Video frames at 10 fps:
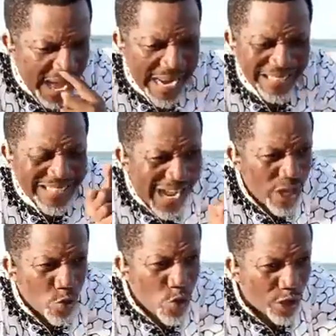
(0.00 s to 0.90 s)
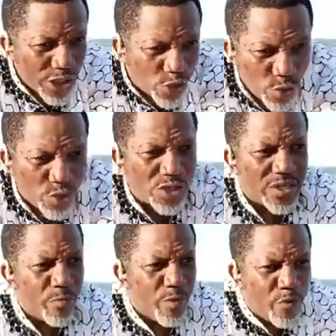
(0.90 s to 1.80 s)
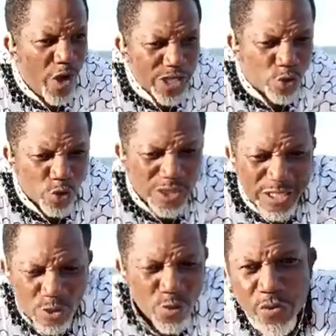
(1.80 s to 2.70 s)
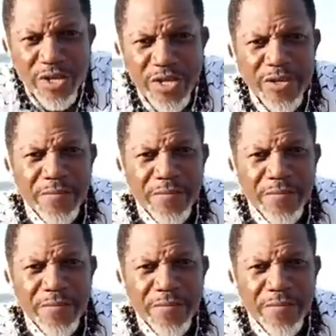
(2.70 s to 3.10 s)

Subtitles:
And at the time you know the truth, before the truth sets you free,